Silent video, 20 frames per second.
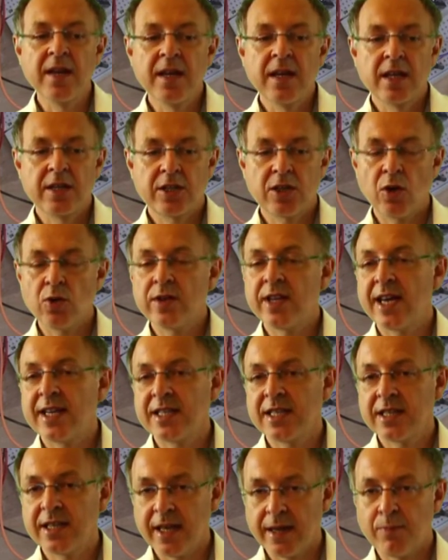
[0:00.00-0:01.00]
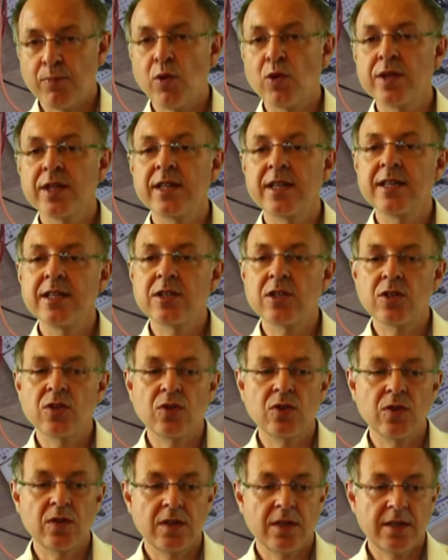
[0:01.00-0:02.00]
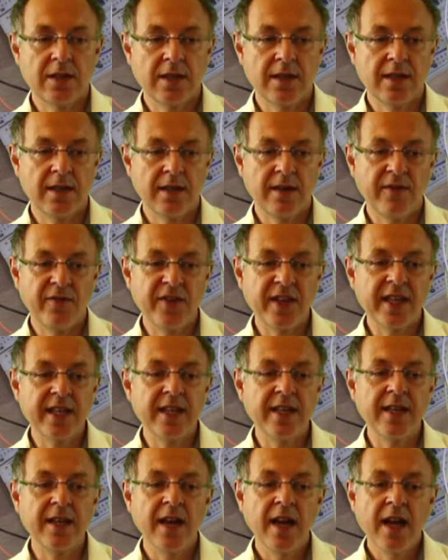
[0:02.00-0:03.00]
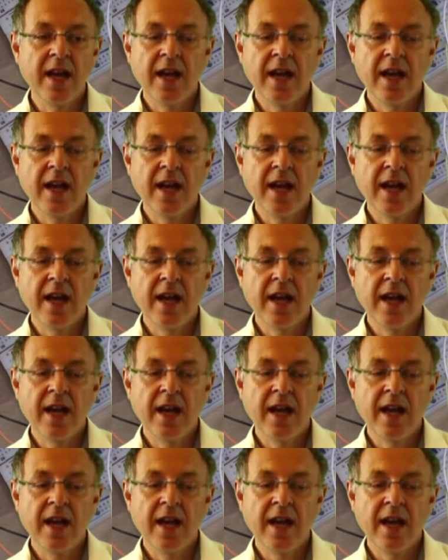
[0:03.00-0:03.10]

don't hesitate, put it into the wiki,